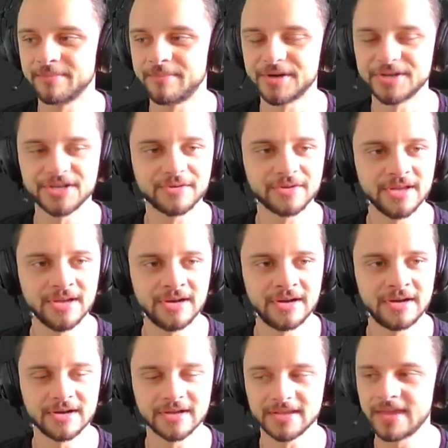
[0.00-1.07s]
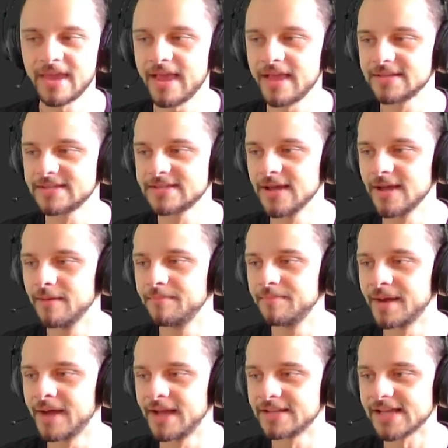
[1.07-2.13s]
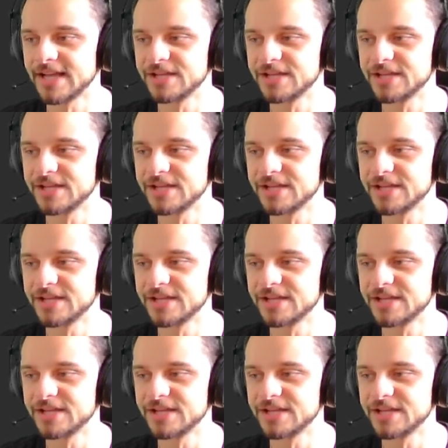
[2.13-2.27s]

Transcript: particular case, but